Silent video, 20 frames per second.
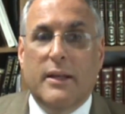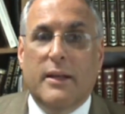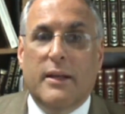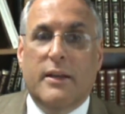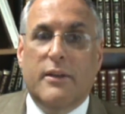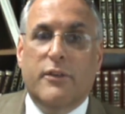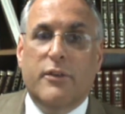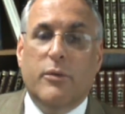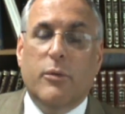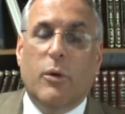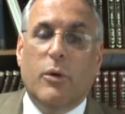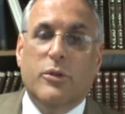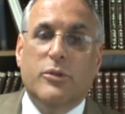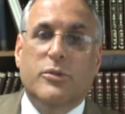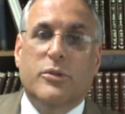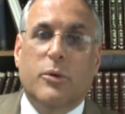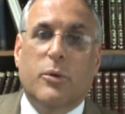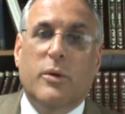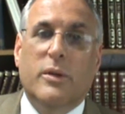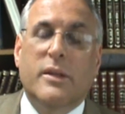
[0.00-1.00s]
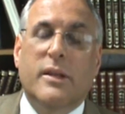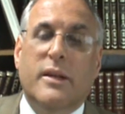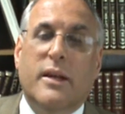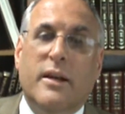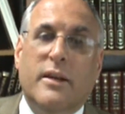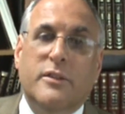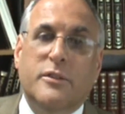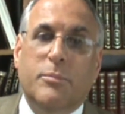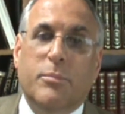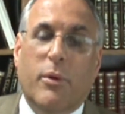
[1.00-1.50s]
and to
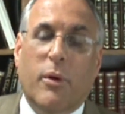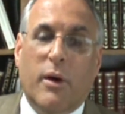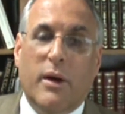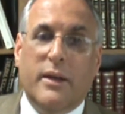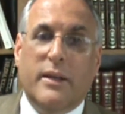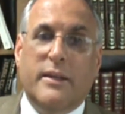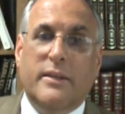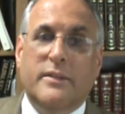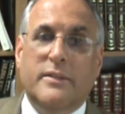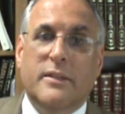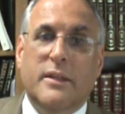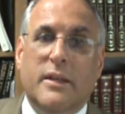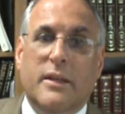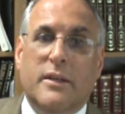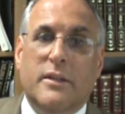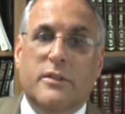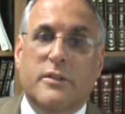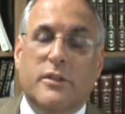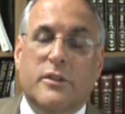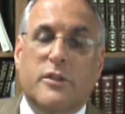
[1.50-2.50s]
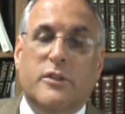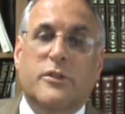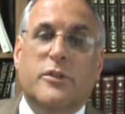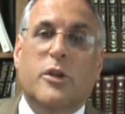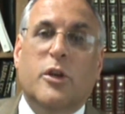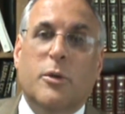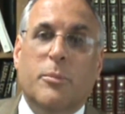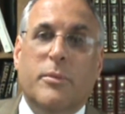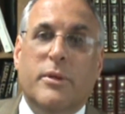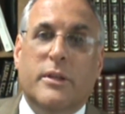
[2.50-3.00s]
ultra-Orthodox parties to
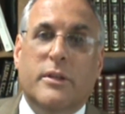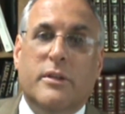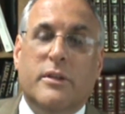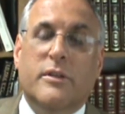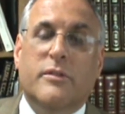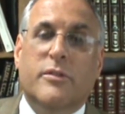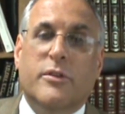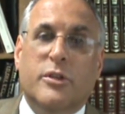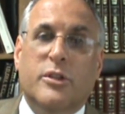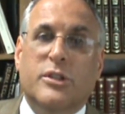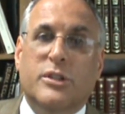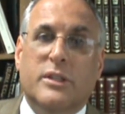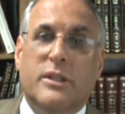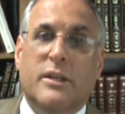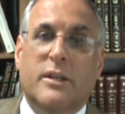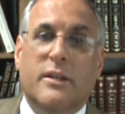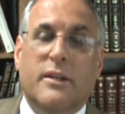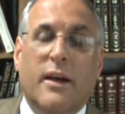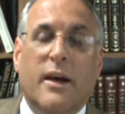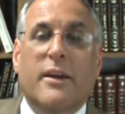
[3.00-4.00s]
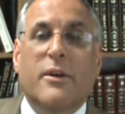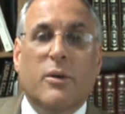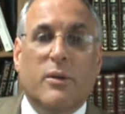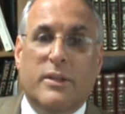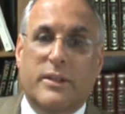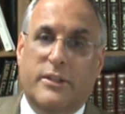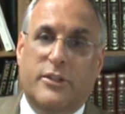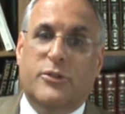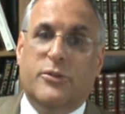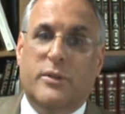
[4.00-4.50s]
determine conversion not
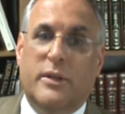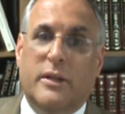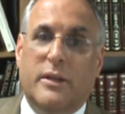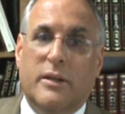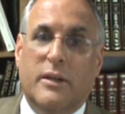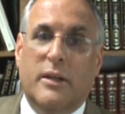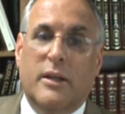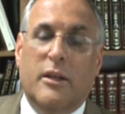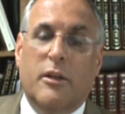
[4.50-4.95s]
only in Israel,